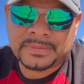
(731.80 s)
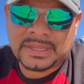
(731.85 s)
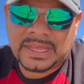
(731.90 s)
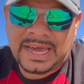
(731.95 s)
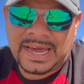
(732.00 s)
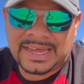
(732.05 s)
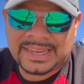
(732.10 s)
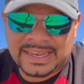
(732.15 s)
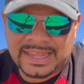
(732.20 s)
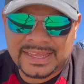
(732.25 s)

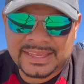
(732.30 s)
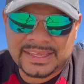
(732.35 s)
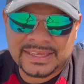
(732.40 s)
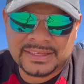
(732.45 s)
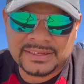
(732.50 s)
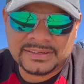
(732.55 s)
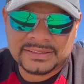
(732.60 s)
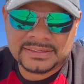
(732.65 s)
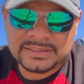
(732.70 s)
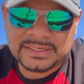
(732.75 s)
I like
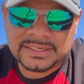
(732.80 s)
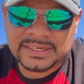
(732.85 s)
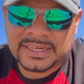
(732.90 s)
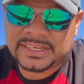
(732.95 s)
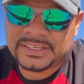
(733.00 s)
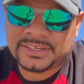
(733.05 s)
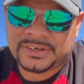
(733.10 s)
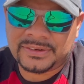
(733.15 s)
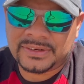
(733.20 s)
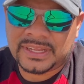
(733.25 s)
it and I
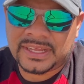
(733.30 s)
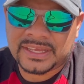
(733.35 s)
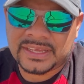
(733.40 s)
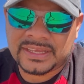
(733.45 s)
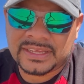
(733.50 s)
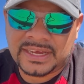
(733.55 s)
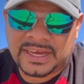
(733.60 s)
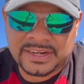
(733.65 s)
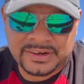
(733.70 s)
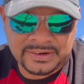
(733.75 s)
don't like
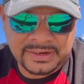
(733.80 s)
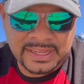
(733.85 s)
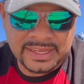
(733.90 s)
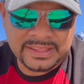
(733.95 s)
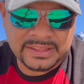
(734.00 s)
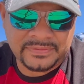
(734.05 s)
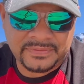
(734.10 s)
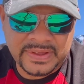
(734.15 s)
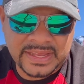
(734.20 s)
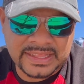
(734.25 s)
it. I don't
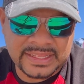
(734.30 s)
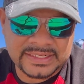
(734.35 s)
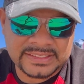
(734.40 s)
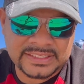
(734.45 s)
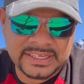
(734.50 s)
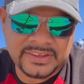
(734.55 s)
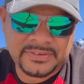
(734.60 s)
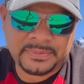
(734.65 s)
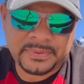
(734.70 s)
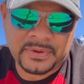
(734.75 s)
like the fact that it
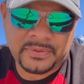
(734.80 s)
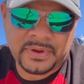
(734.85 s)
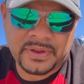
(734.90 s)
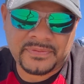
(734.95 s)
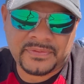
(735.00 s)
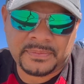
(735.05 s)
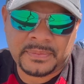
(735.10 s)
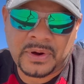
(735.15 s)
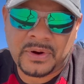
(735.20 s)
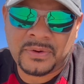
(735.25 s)
takes me away
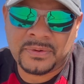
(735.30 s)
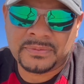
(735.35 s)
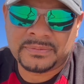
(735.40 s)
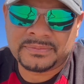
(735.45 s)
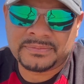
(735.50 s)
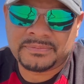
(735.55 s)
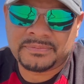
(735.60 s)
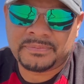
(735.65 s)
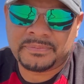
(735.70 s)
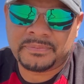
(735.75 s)
from home,
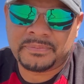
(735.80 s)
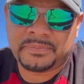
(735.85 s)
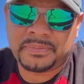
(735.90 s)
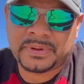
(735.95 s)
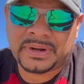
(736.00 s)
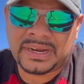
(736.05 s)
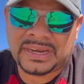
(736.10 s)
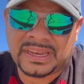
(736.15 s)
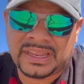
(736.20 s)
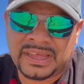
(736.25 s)

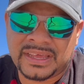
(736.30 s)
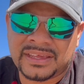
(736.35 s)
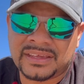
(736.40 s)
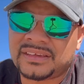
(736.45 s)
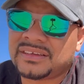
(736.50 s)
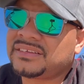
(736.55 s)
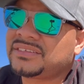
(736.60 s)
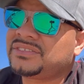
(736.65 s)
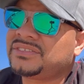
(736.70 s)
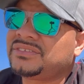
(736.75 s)
but I like
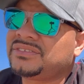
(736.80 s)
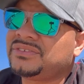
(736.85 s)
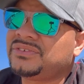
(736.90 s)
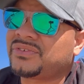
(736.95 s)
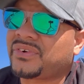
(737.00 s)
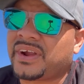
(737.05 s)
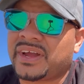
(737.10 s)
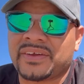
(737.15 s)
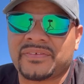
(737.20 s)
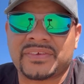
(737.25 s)

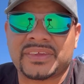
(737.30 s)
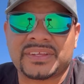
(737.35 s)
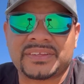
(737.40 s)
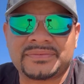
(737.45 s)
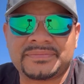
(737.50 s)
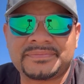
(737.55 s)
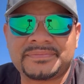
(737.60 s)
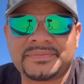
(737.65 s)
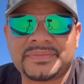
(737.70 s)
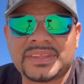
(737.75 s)
driving.
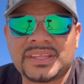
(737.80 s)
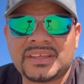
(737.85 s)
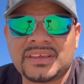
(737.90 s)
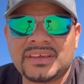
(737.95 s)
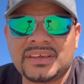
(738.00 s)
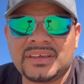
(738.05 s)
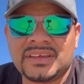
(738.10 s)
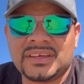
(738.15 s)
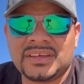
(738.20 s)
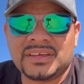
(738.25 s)

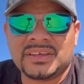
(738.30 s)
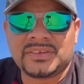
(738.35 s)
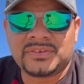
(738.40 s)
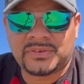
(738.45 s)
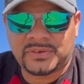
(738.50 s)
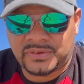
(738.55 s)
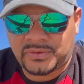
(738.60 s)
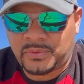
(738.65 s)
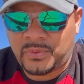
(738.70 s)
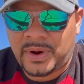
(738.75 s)
So
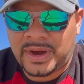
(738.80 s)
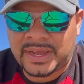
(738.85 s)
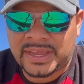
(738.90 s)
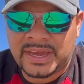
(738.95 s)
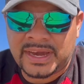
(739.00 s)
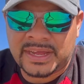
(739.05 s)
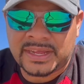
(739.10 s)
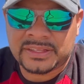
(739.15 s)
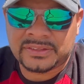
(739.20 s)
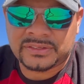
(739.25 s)
that's why I
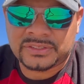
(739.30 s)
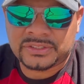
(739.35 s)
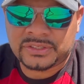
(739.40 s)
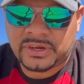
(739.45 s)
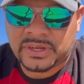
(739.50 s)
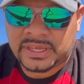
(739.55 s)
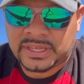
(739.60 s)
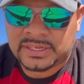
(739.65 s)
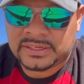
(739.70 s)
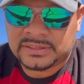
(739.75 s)
got into
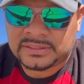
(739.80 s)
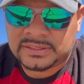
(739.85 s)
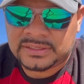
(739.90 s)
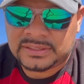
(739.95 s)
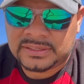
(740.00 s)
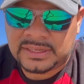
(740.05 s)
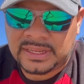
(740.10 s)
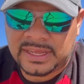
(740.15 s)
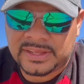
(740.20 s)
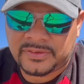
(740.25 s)
trucking
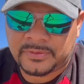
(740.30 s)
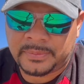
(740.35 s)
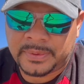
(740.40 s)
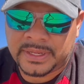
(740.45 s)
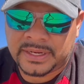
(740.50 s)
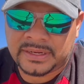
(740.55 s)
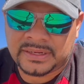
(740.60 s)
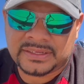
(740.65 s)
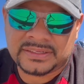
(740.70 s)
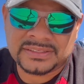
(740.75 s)
last
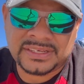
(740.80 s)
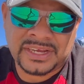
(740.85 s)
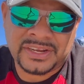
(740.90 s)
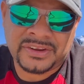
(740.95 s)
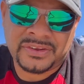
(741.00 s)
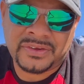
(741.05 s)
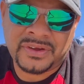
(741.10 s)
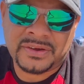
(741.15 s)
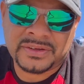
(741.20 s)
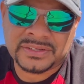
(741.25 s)
minute, because I
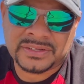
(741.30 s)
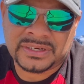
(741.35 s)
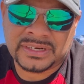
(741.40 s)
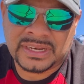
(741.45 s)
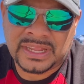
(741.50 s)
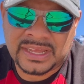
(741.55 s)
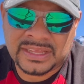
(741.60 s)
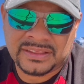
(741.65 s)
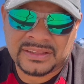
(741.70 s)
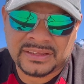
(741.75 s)
knew I was gonna
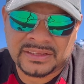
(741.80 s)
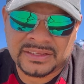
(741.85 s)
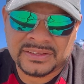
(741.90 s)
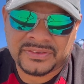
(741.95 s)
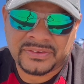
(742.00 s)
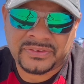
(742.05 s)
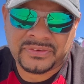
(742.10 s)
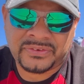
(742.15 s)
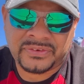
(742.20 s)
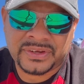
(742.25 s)
like the
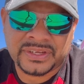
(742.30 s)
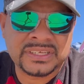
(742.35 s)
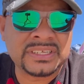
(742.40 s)
industry.